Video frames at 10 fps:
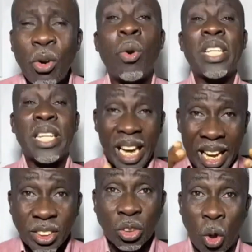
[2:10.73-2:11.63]
Oh
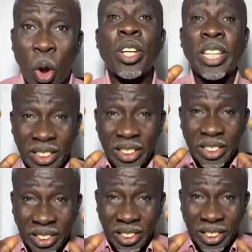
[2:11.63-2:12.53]
yes, God is
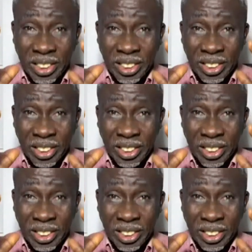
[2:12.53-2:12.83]
there,